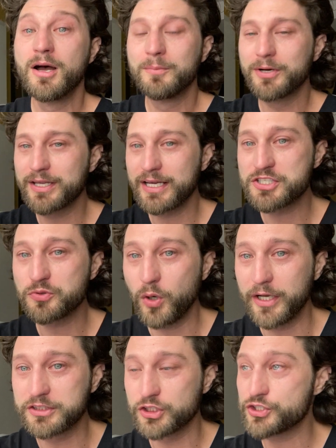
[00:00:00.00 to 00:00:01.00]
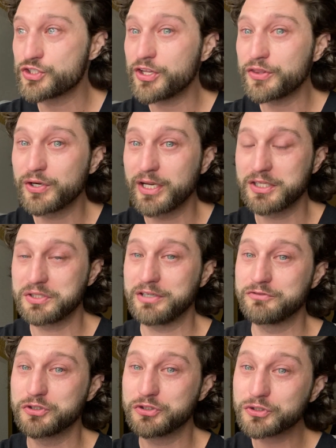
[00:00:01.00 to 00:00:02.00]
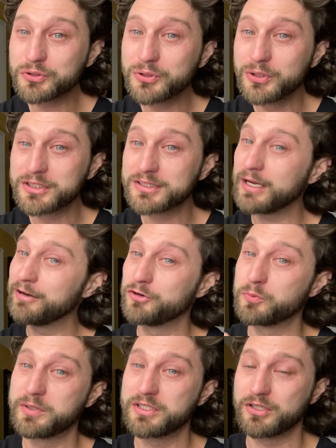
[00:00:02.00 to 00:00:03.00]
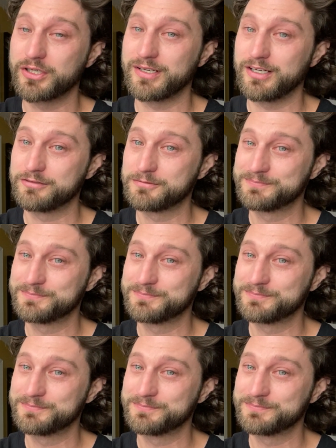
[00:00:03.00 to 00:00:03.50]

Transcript: But guess what? There's nothing I could ever do to ever be good enough.